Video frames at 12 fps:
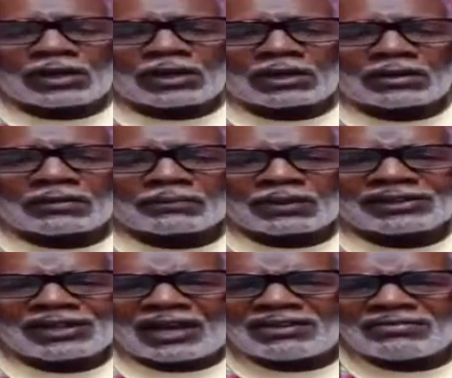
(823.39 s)
a
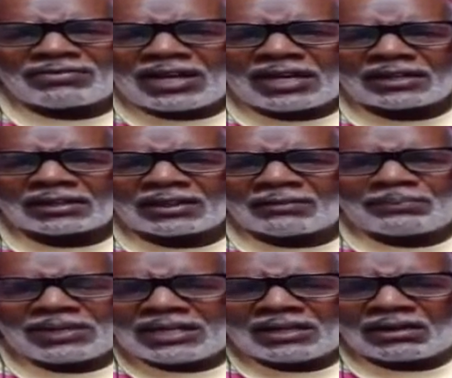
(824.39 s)
diuretic. They're
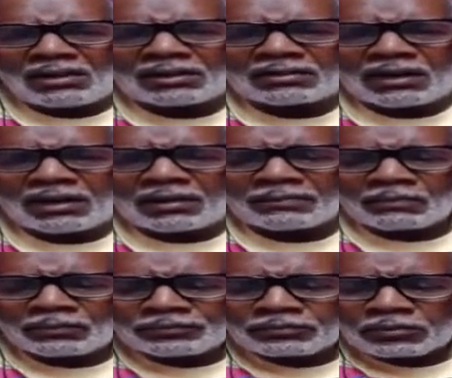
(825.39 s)
peeing all the time.
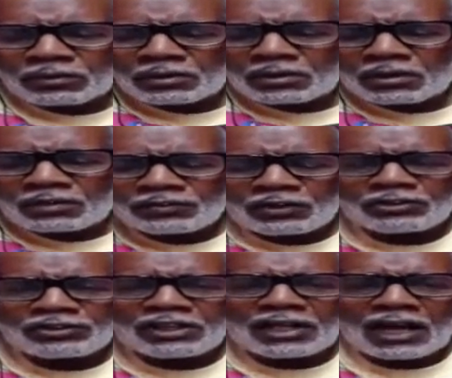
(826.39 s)
So
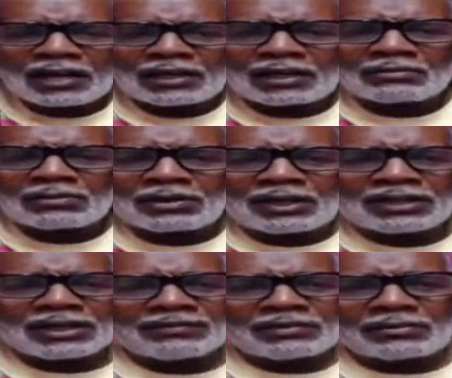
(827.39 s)
she got to let them go. They're
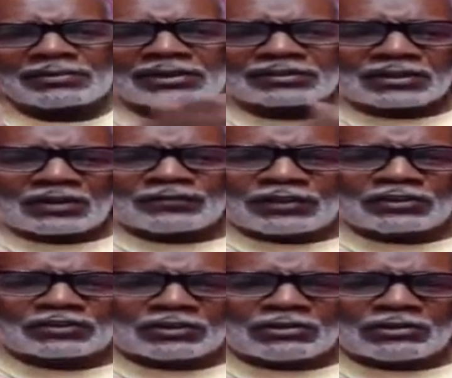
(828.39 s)
giving them this stuff in
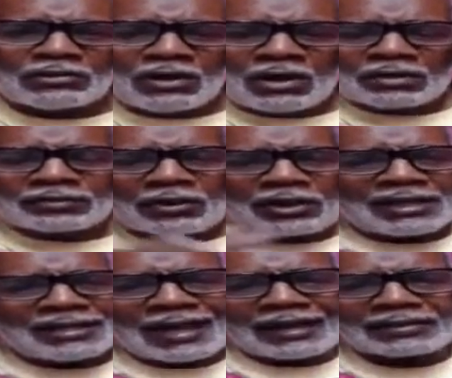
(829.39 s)
the school, so
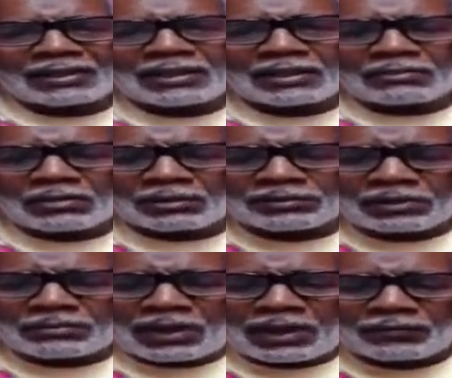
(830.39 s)
they got to let them go to
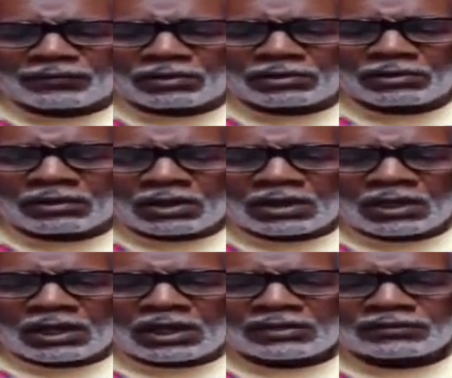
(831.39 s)
the bathroom.
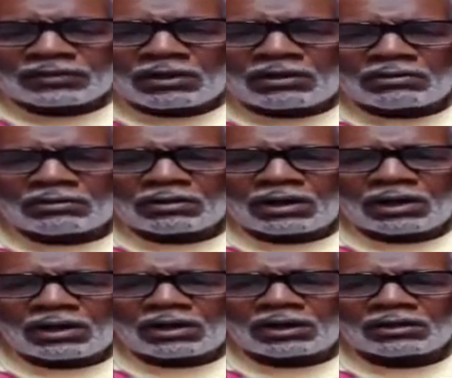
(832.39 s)
And
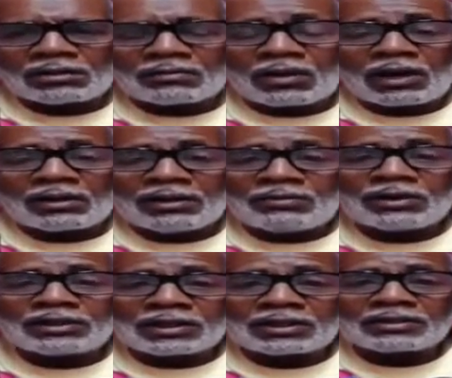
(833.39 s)
so, he
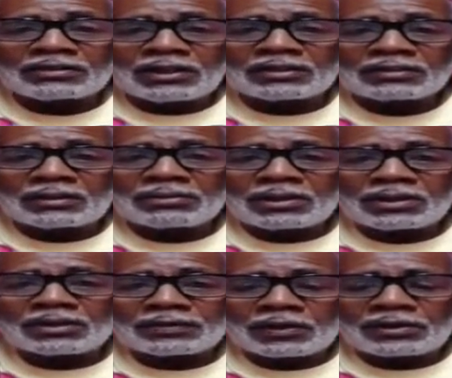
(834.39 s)
went there and said something to
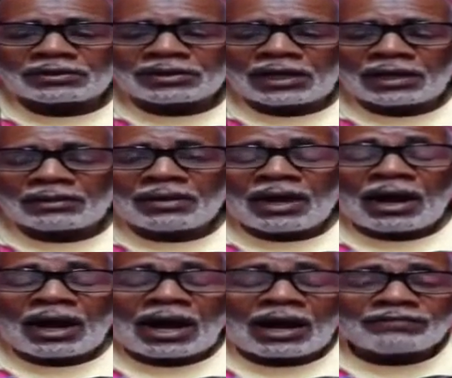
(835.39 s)
her a third time.
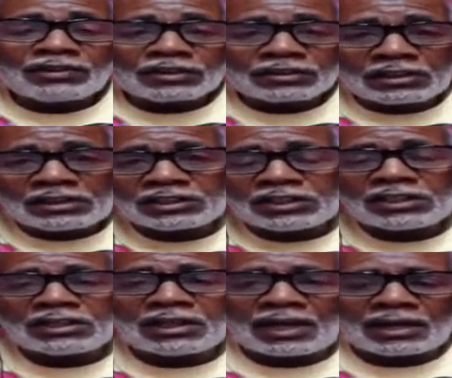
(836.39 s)
Obviously, she
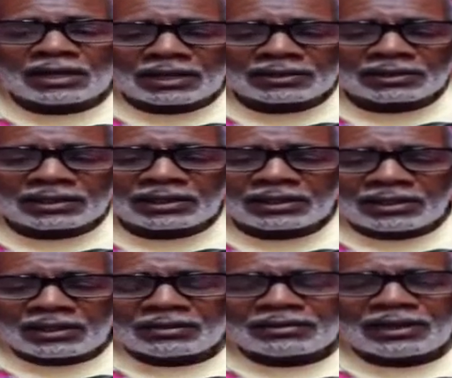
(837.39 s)
did not like that.
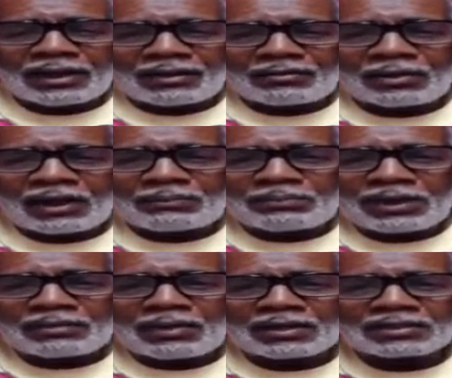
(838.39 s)
Now, when I
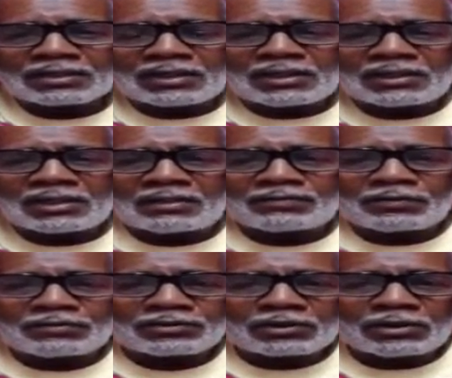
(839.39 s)
picked my son up
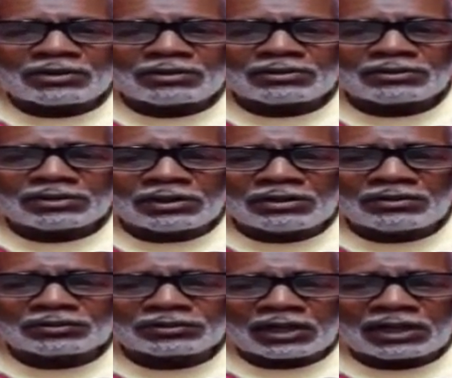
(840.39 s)
from school
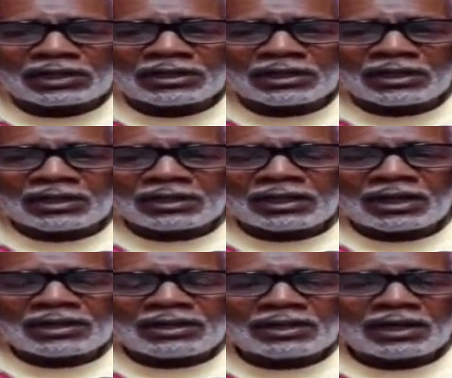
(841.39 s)
Tuesday,
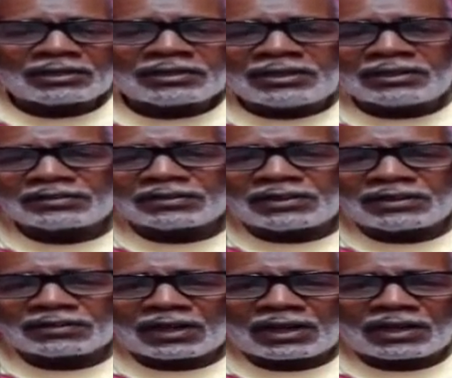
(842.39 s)
now he got tears in his